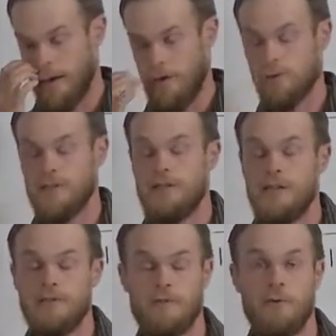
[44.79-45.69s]
early
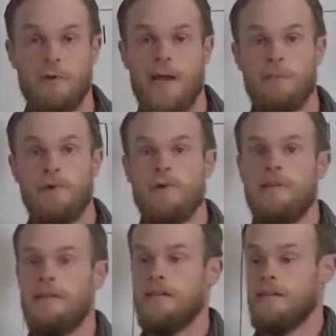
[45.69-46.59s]
stages of grammar
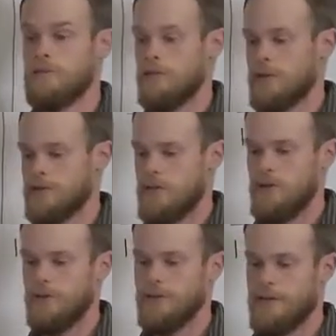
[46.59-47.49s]
in a series
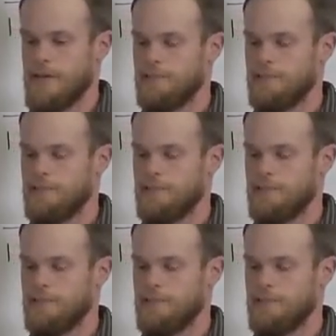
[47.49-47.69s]
called,